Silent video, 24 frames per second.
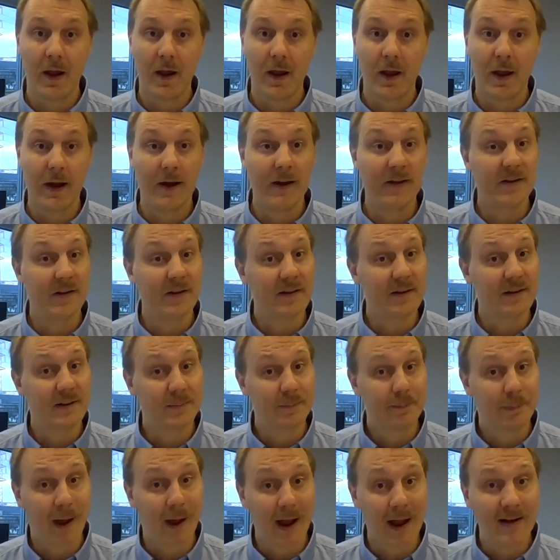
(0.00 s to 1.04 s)
It is a
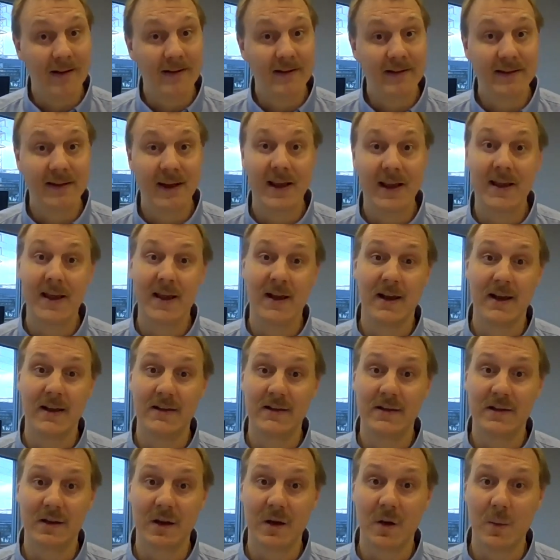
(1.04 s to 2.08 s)
painstakingly
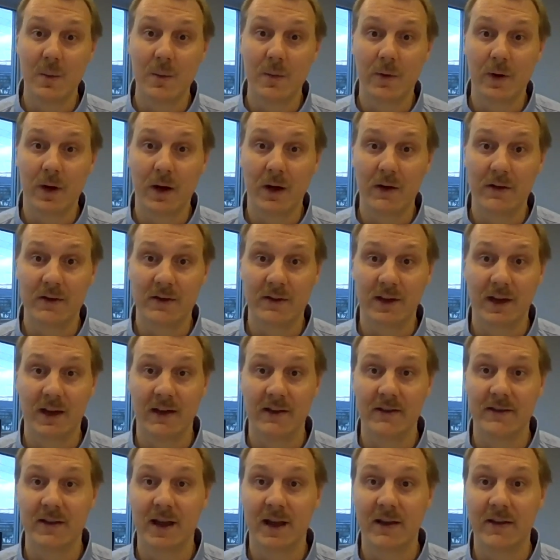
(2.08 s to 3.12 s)
slow
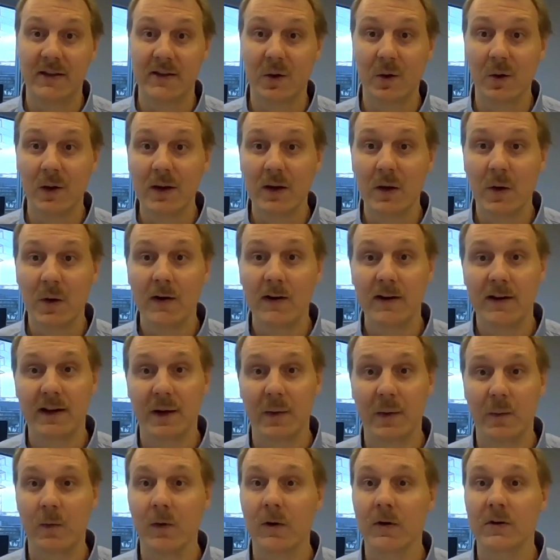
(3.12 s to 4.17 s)
process that is only going to
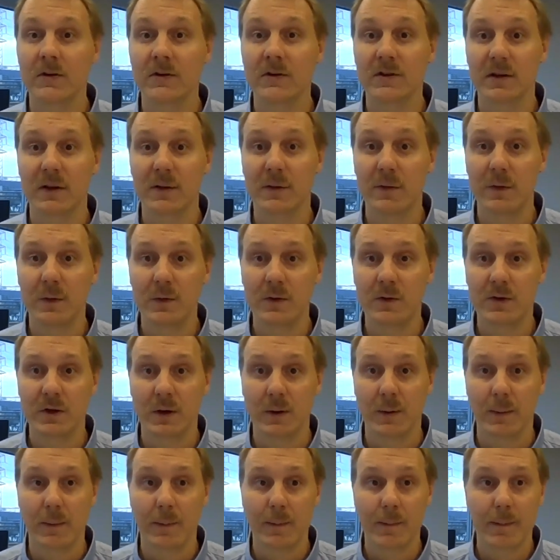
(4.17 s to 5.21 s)
get worse in the
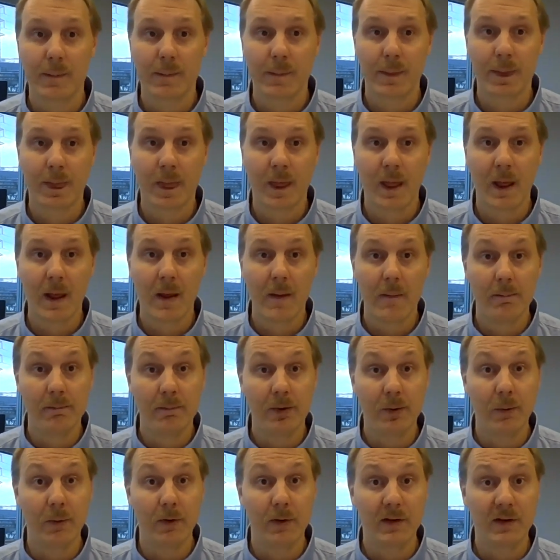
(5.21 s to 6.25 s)
future.
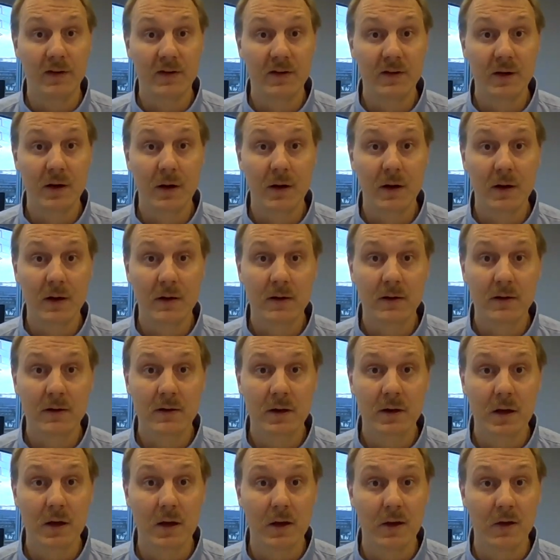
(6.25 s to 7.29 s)
But with Starks,
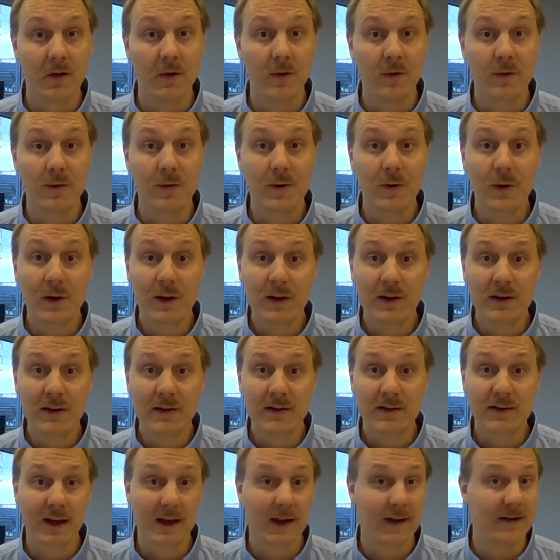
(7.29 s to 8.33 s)
you could
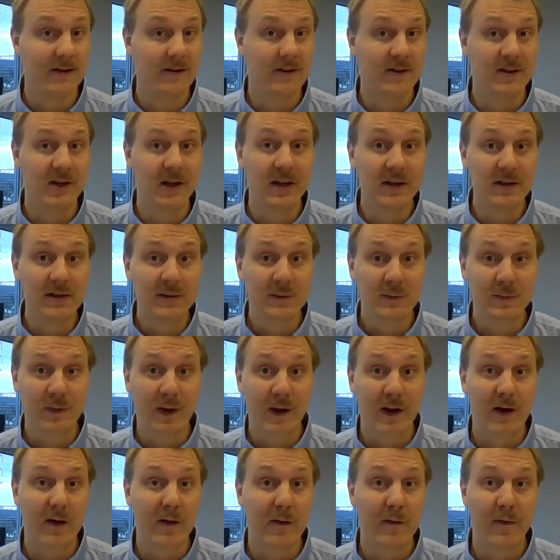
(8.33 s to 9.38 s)
instead just
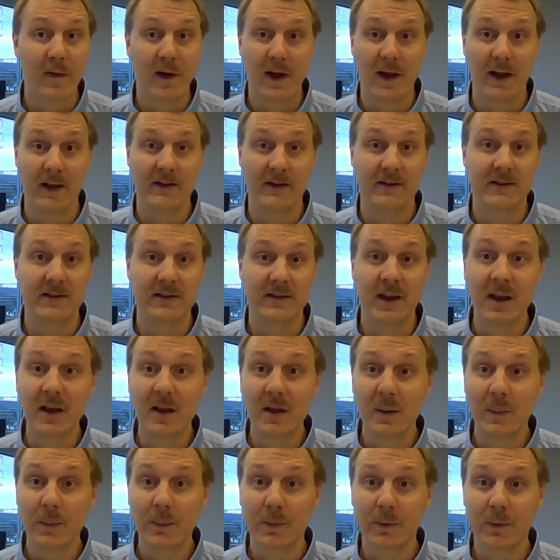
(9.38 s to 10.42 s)
verify a
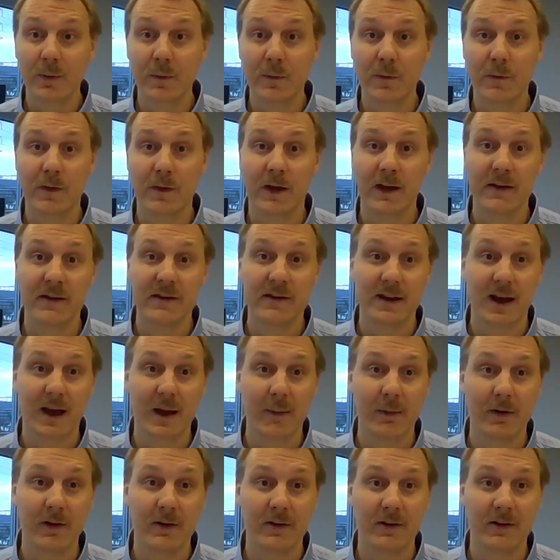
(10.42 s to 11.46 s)
single proof that
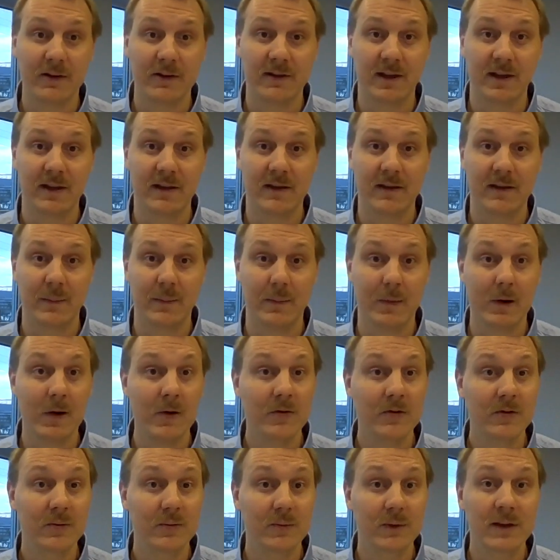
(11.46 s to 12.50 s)
establishes that the
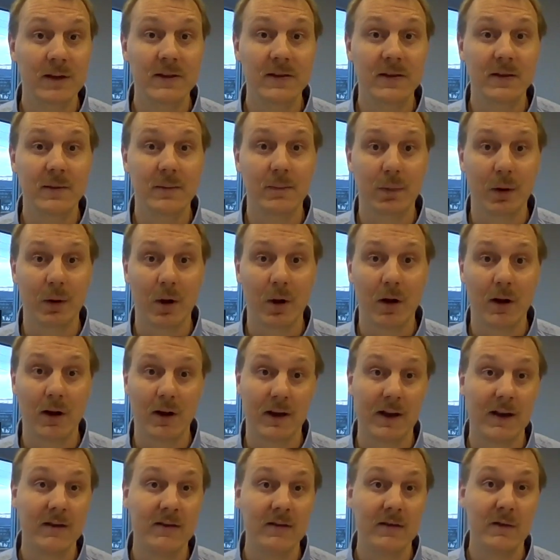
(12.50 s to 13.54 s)
most recent block
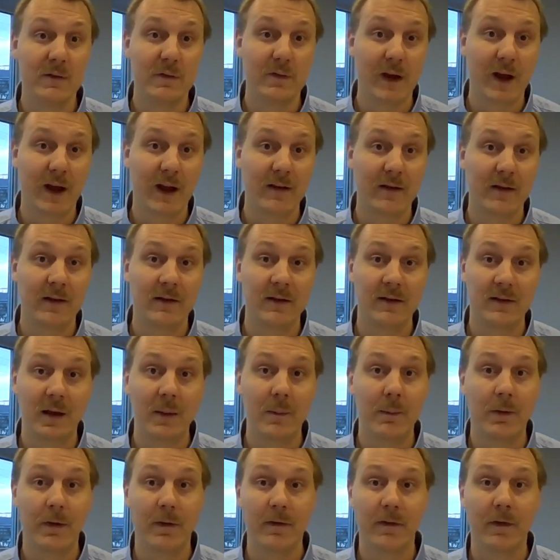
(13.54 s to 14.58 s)
is in fact the
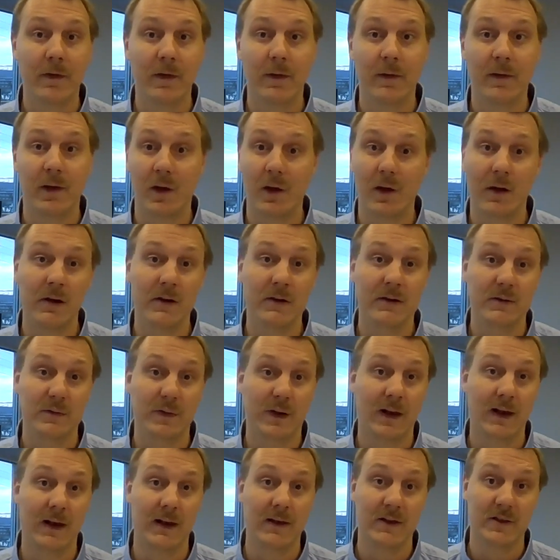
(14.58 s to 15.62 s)
tip of the longest
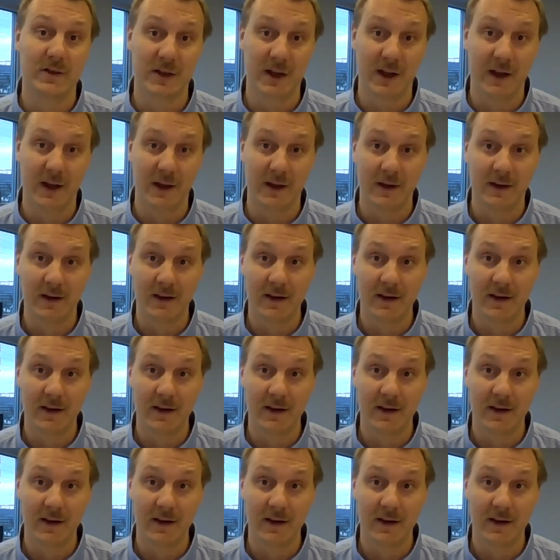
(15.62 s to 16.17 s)
valid chain.